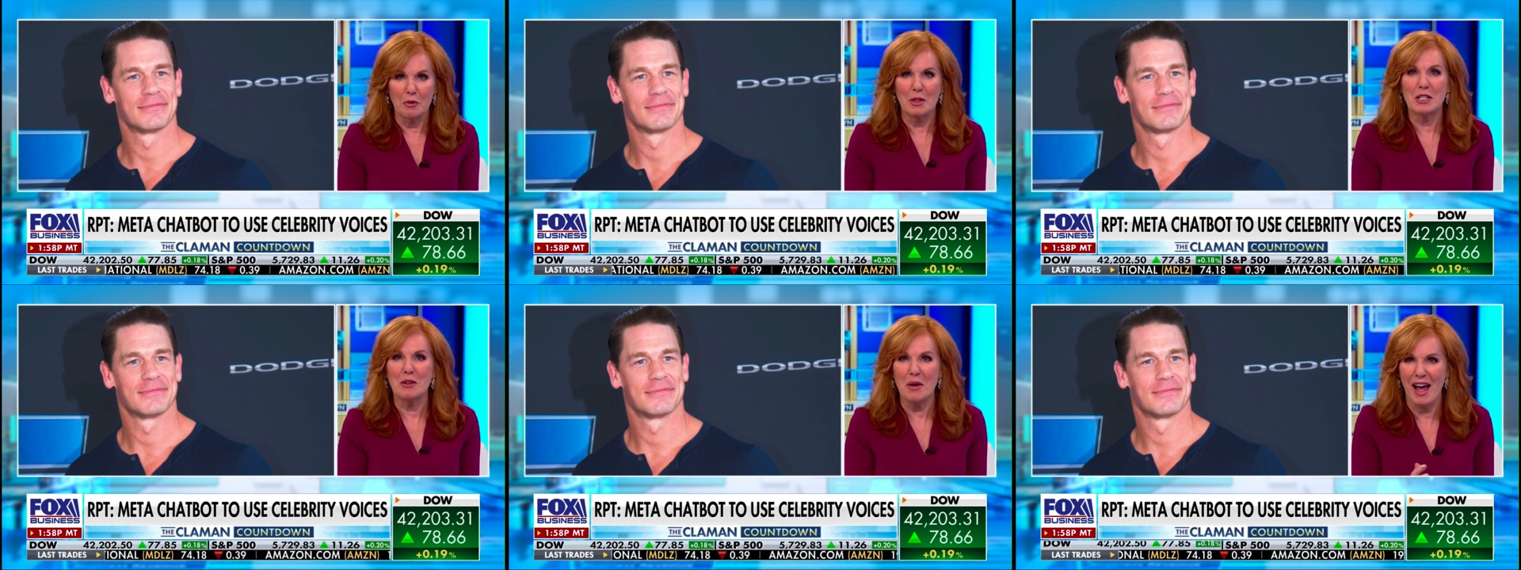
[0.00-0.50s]
Speaker 1: we
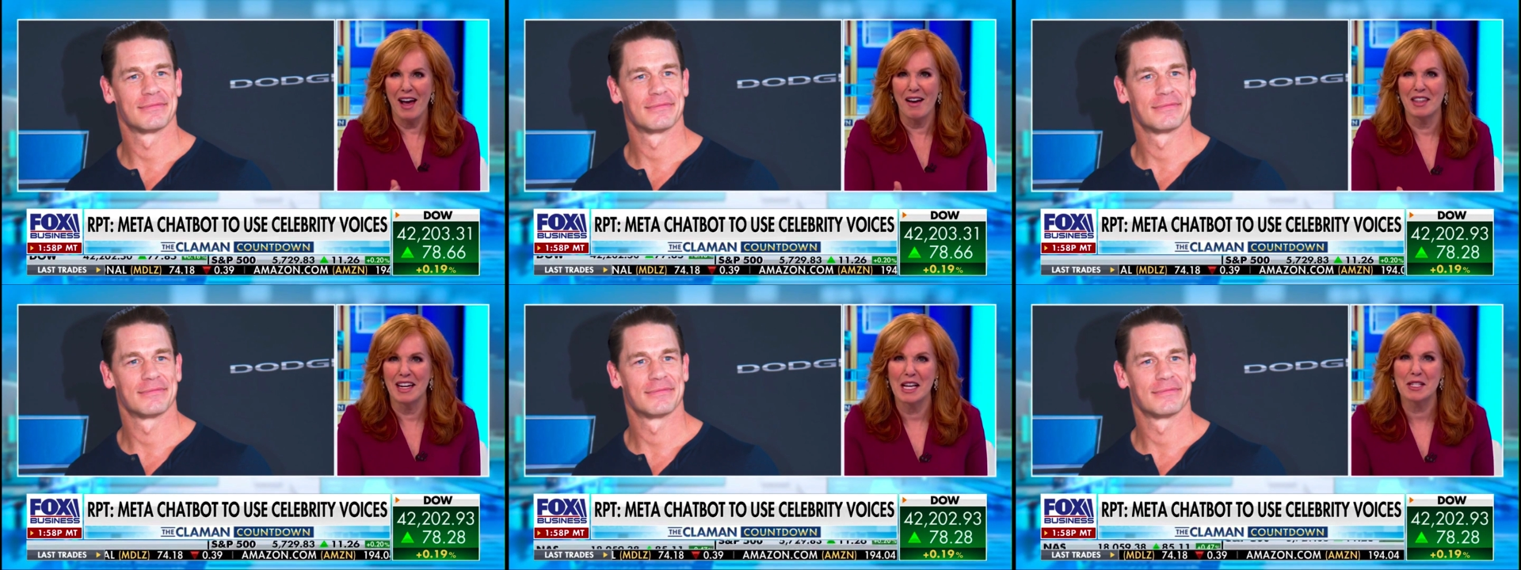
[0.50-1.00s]
do have the
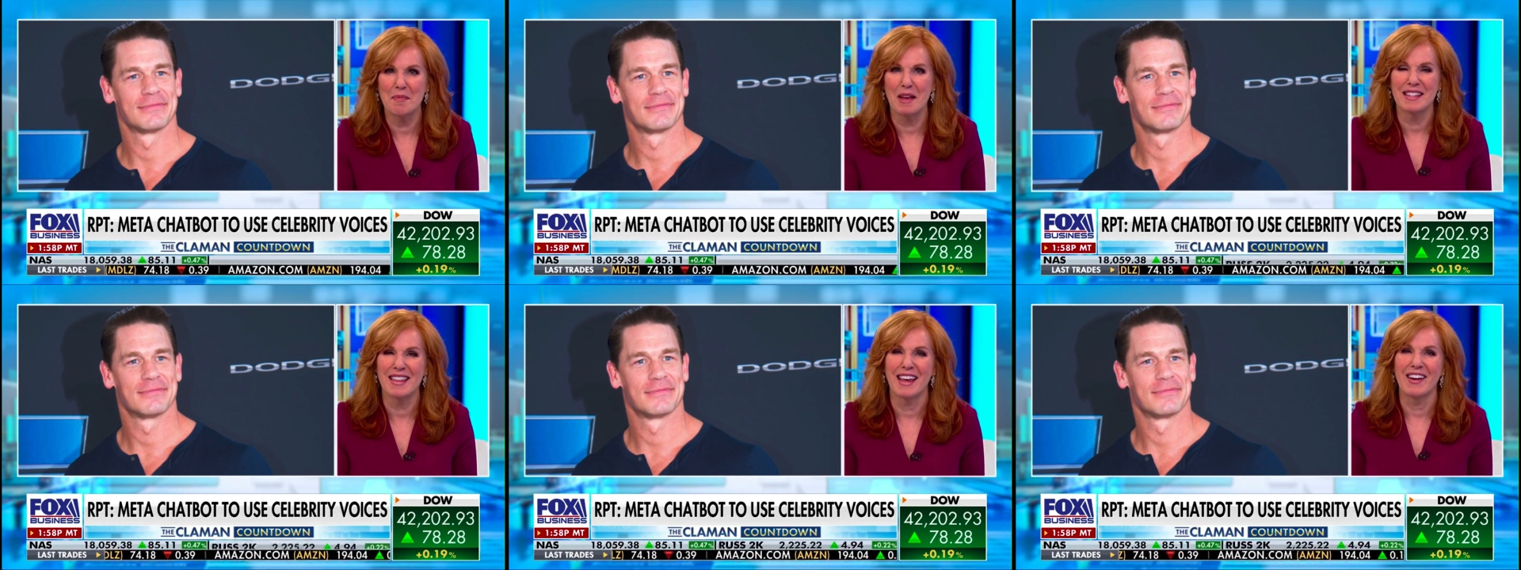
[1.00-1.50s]
next
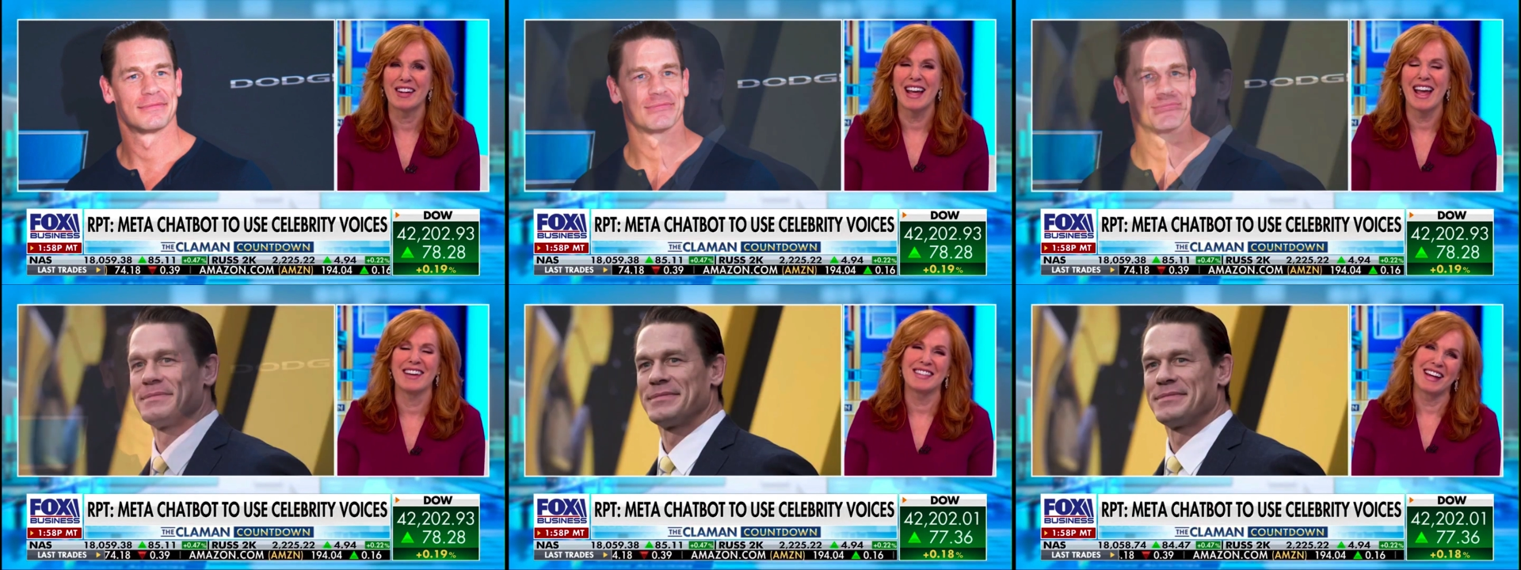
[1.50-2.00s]
best thing. Our
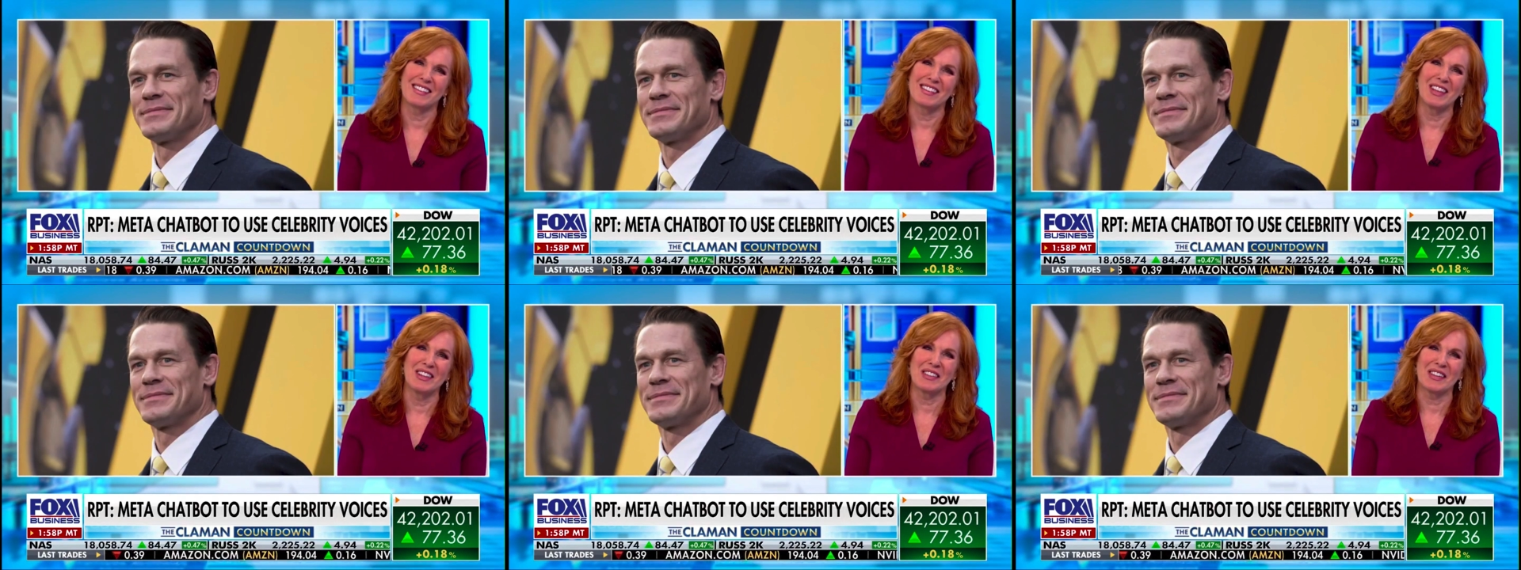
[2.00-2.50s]
countdown
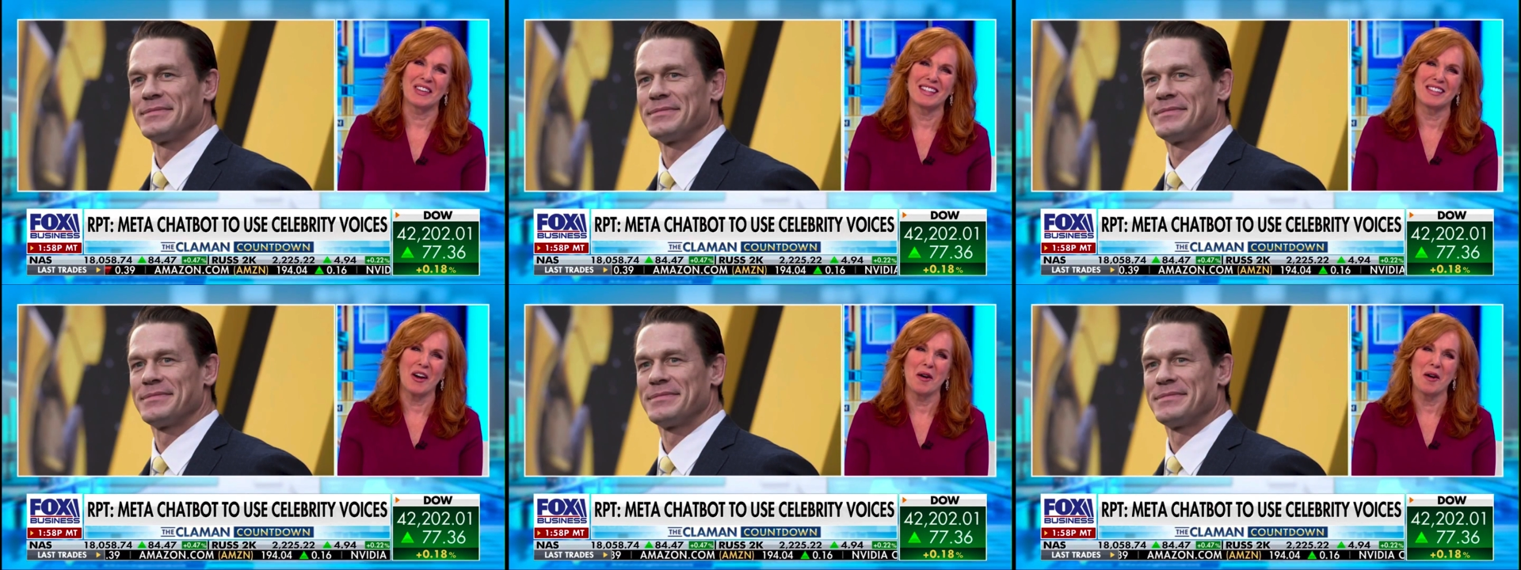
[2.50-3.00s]
closer. He's
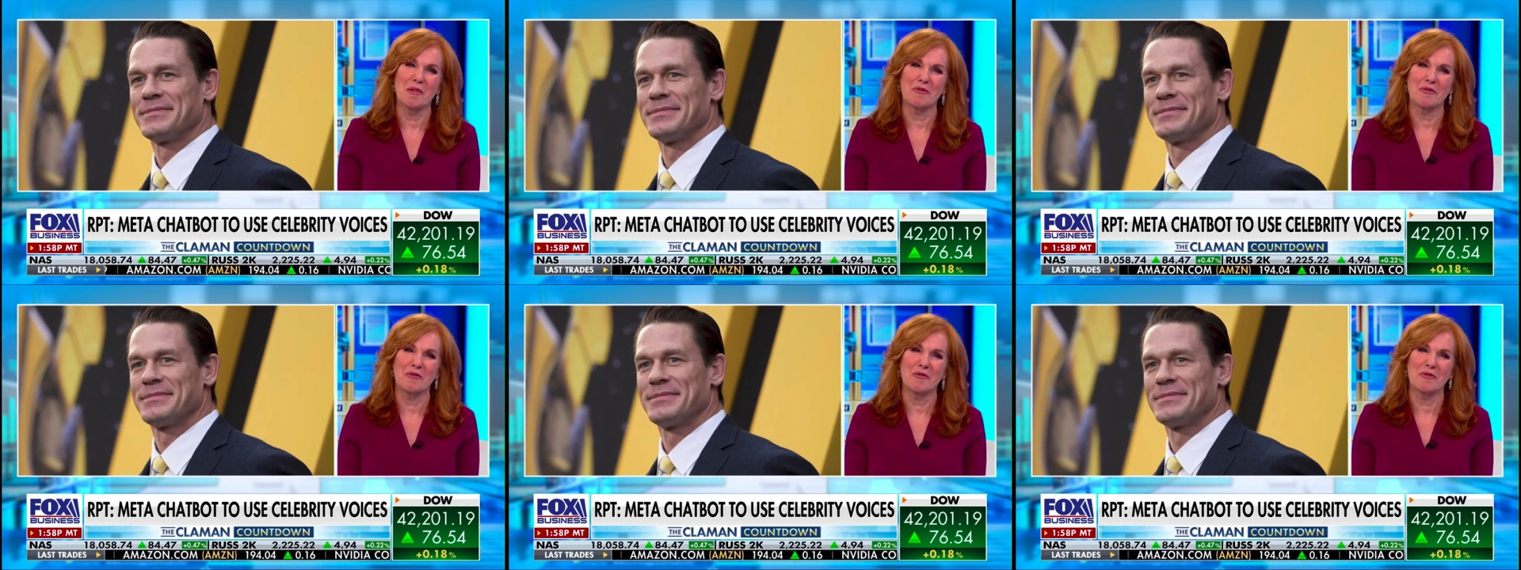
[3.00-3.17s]
Arbor